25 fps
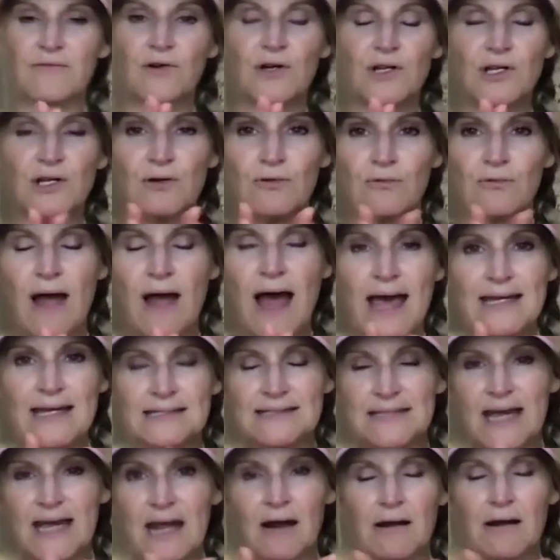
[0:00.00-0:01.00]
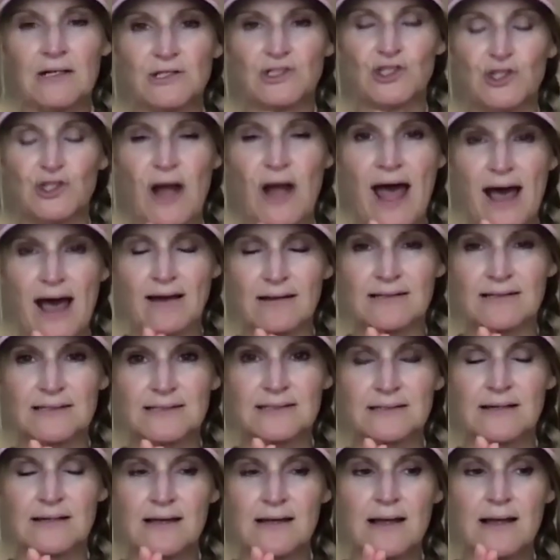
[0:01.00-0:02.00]
for your Rise Era
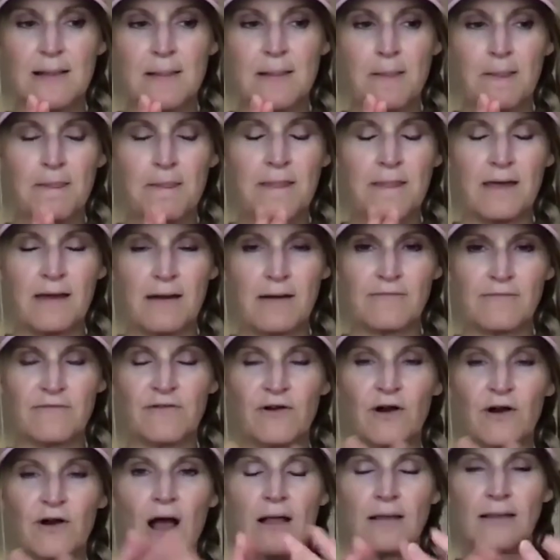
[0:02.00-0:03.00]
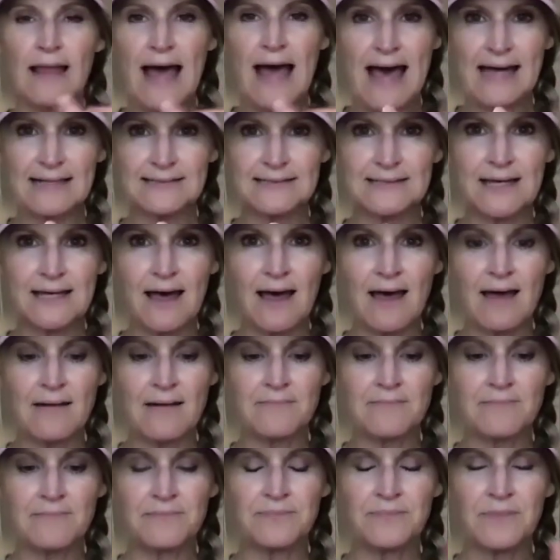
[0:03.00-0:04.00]
tracks for Alaska,
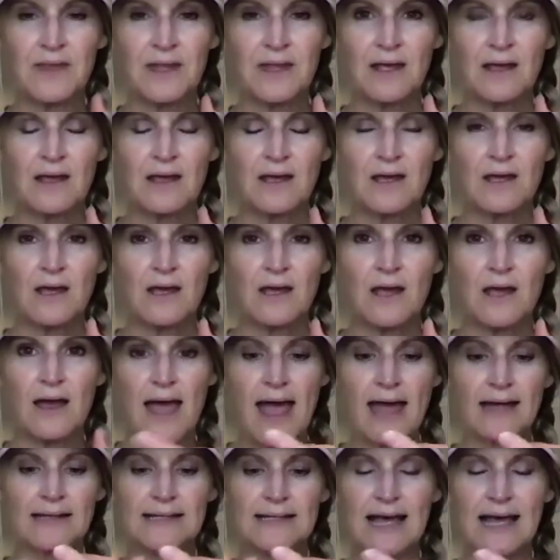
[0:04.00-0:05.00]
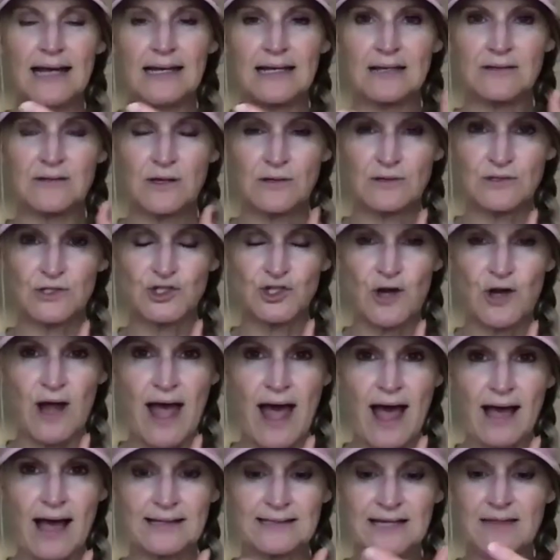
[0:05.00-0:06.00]
and getting those
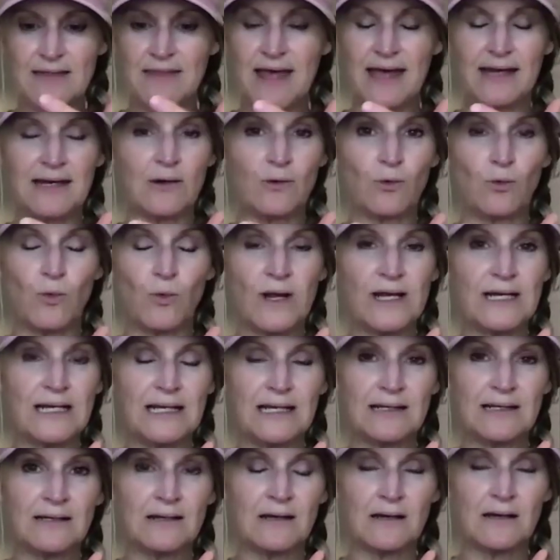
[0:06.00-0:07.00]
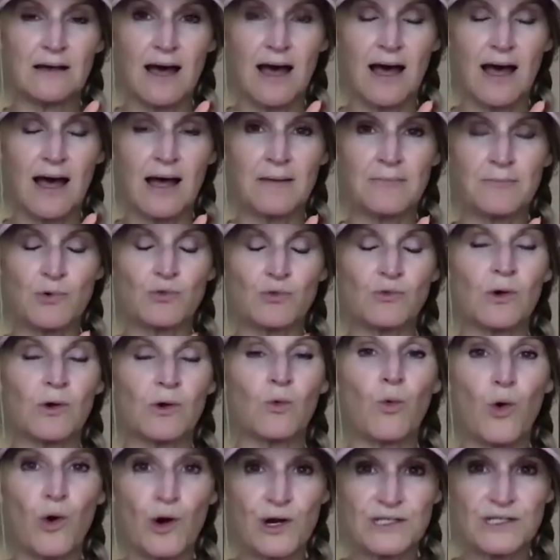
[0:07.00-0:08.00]
tracks and then winning
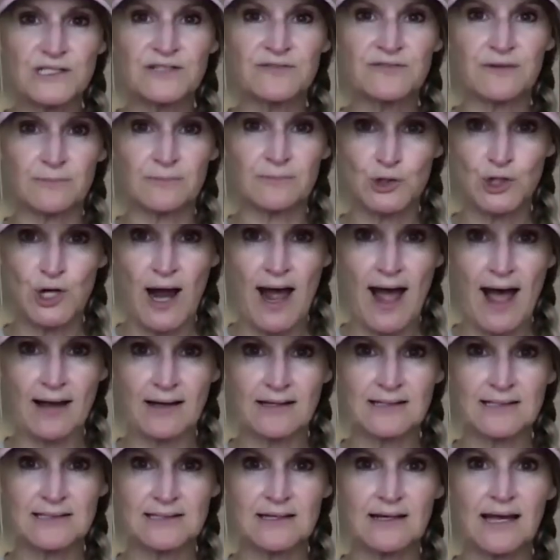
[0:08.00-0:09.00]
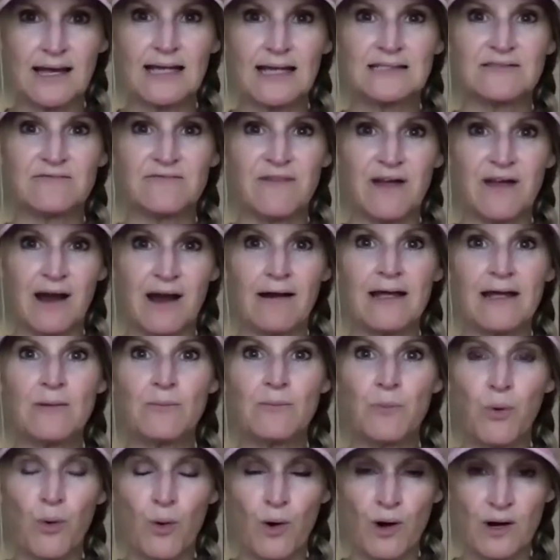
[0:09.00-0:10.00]
rewards from tracks. It's very
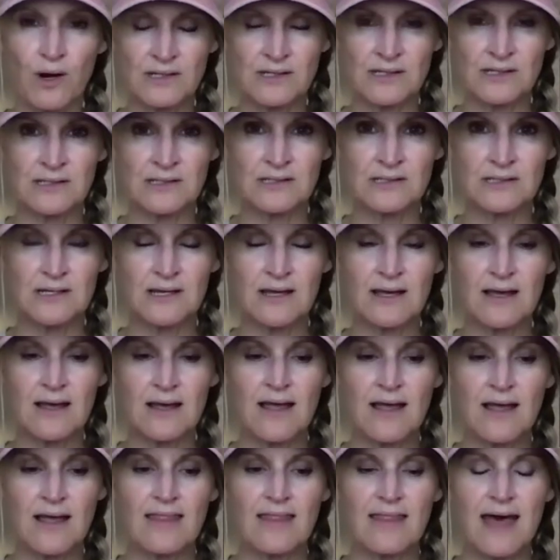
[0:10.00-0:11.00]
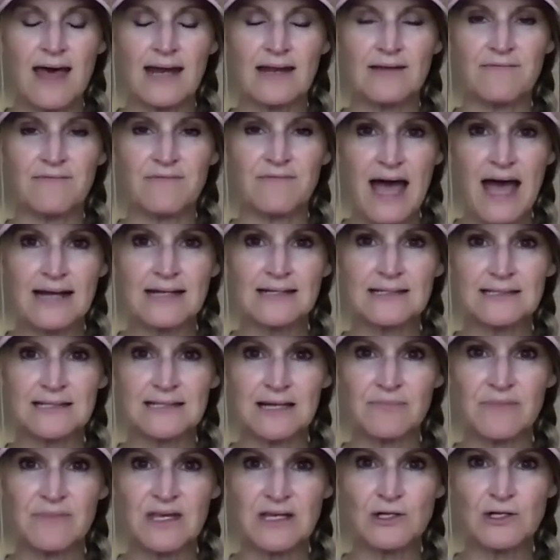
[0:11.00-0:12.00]
important that if that is
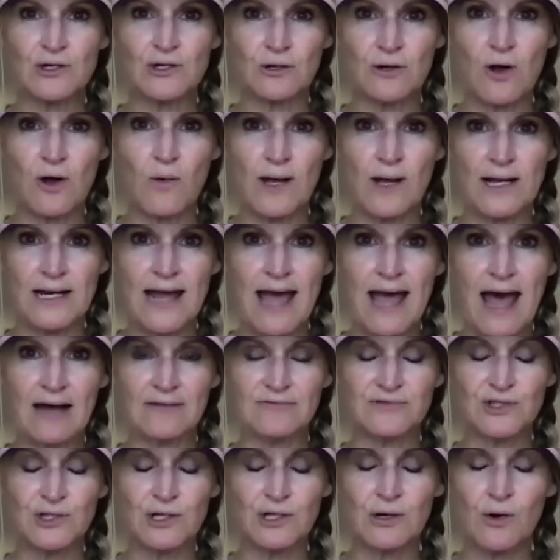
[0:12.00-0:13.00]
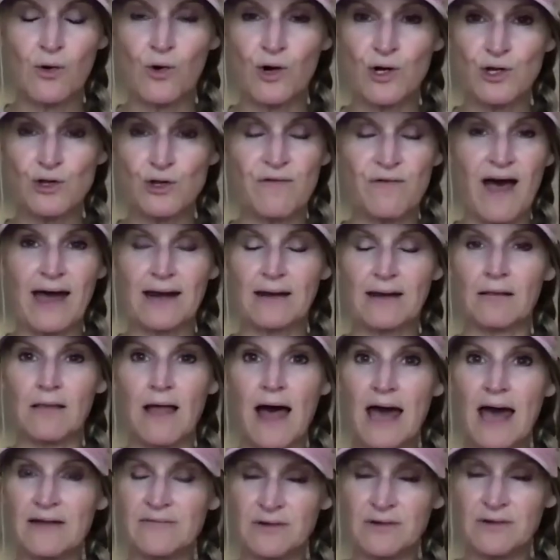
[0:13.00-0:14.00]
something you're going after, or you've had a
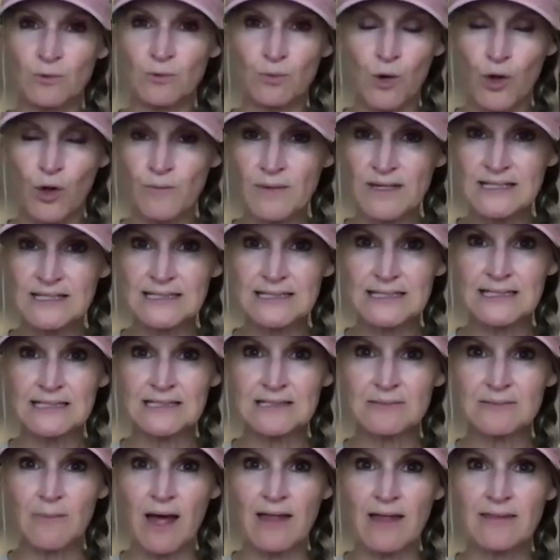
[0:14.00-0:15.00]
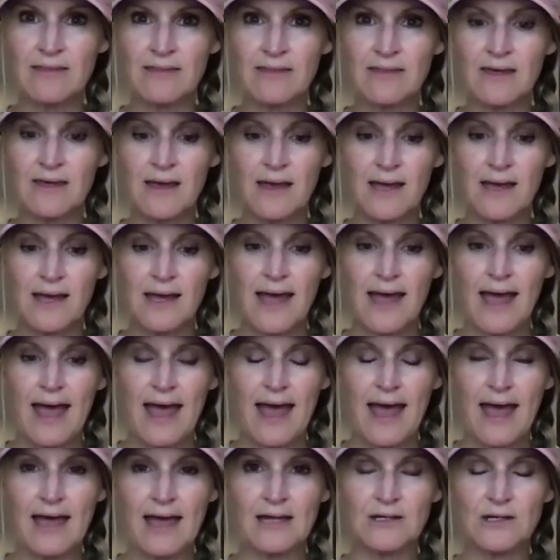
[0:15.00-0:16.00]
lot of enrollments this month
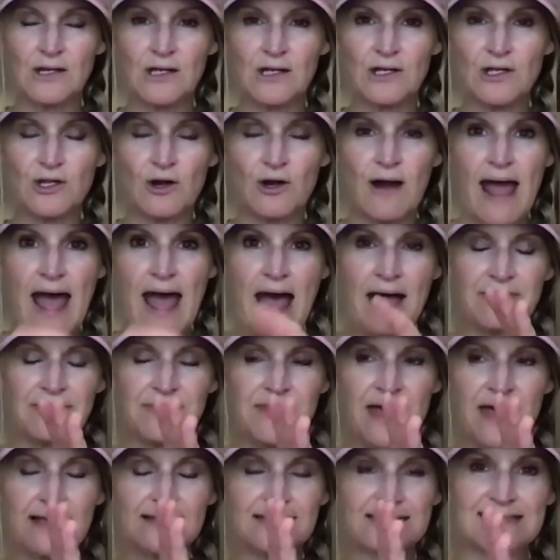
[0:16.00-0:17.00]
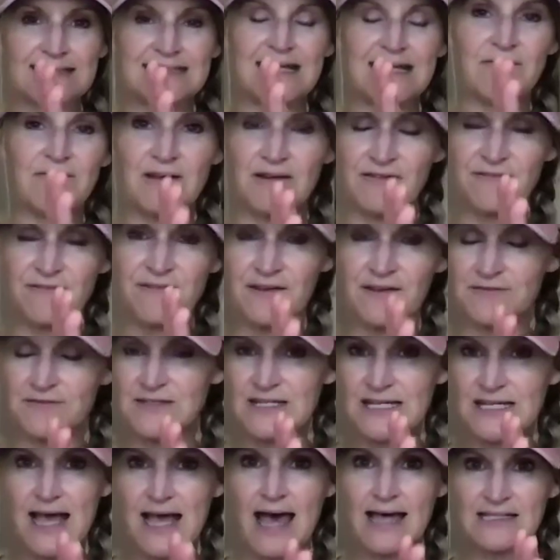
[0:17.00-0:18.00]
and you're at that
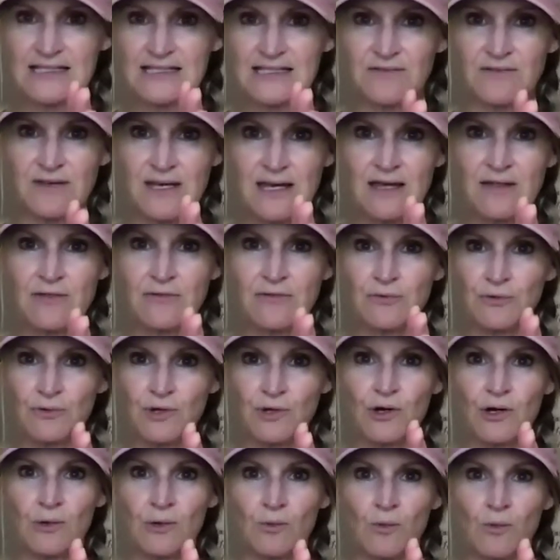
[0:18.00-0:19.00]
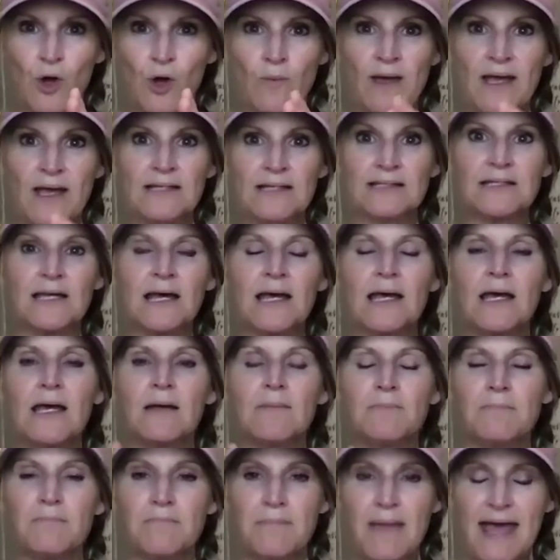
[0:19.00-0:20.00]
750 SV through your enrollments,
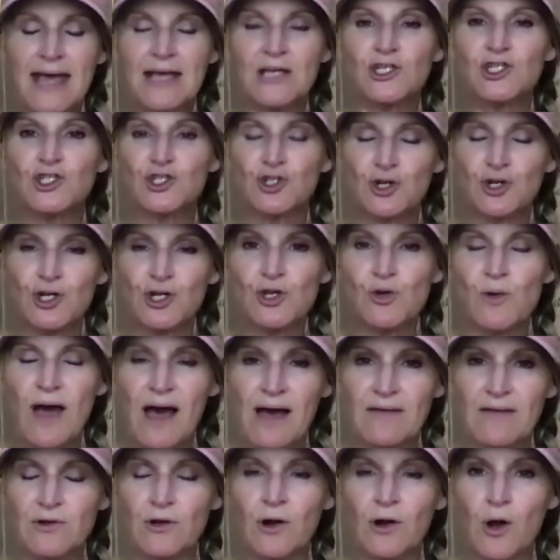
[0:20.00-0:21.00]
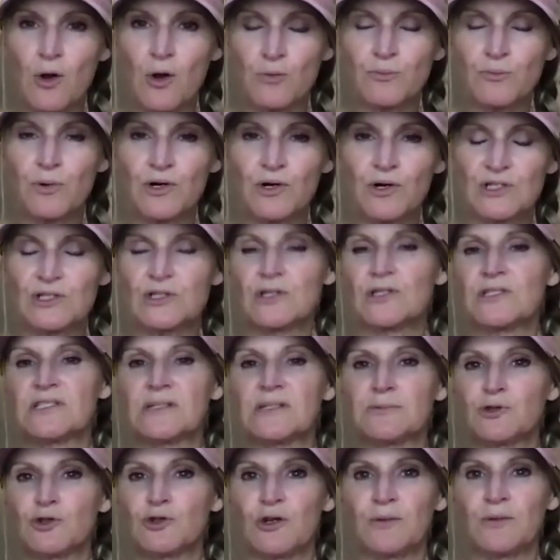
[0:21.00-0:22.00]
make sure you have your own personal
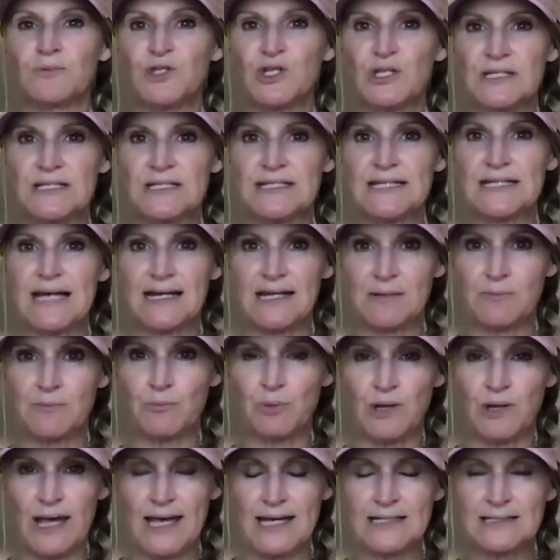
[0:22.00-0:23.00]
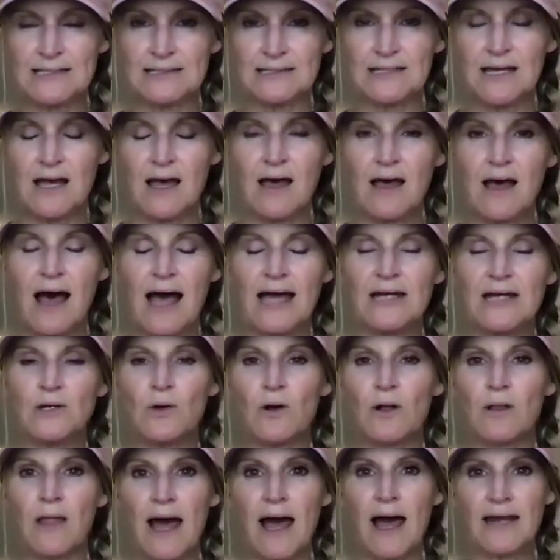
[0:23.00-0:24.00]
subscription set in place. I
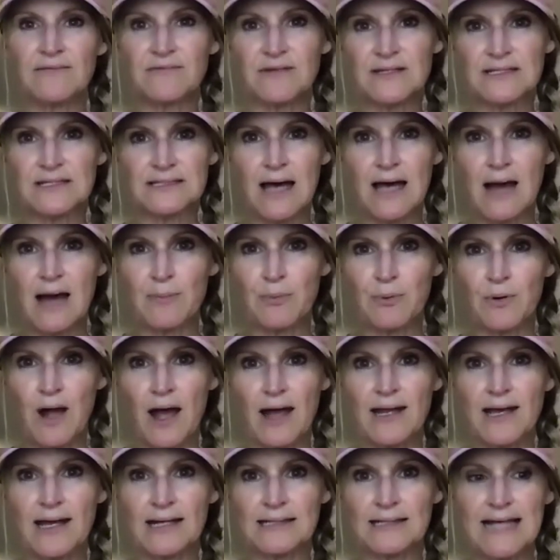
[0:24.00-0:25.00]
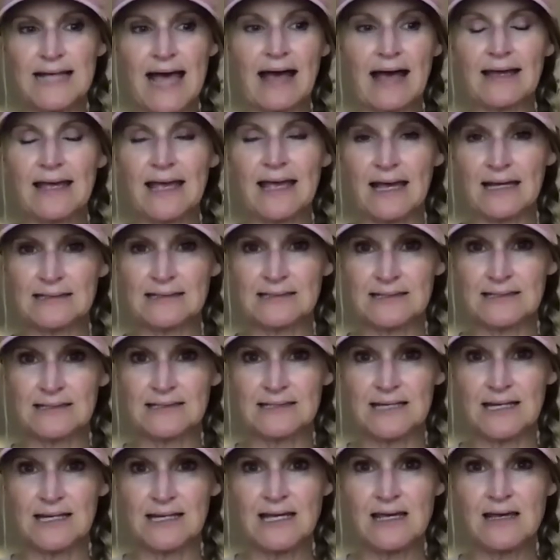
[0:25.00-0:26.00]
know a lot of us got product at Kansas
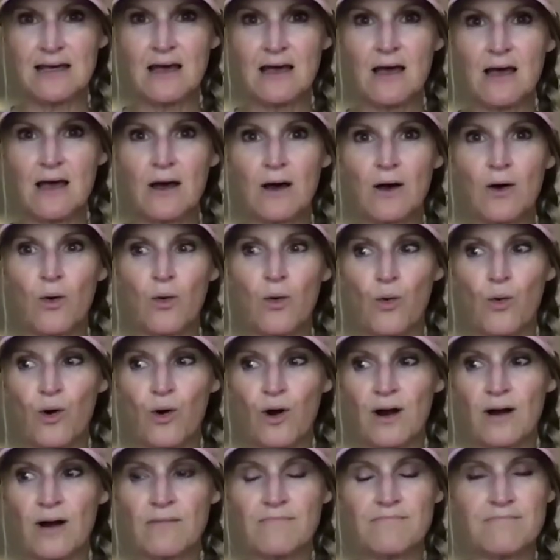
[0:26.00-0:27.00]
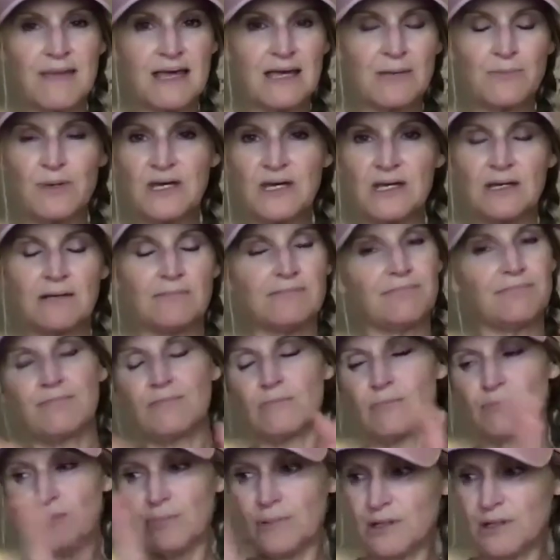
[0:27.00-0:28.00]
City, or maybe,